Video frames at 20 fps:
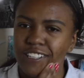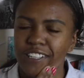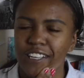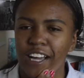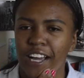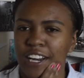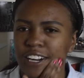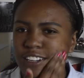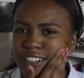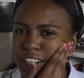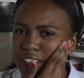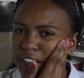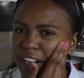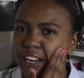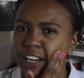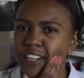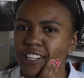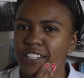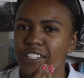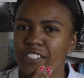I don't know
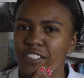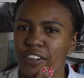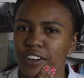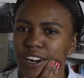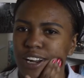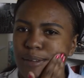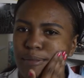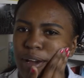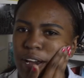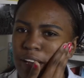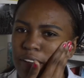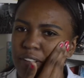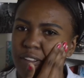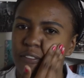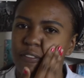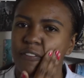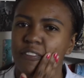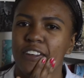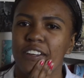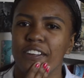how to describe how it
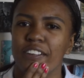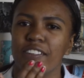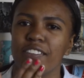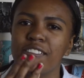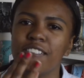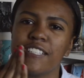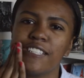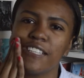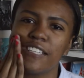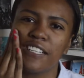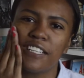feels.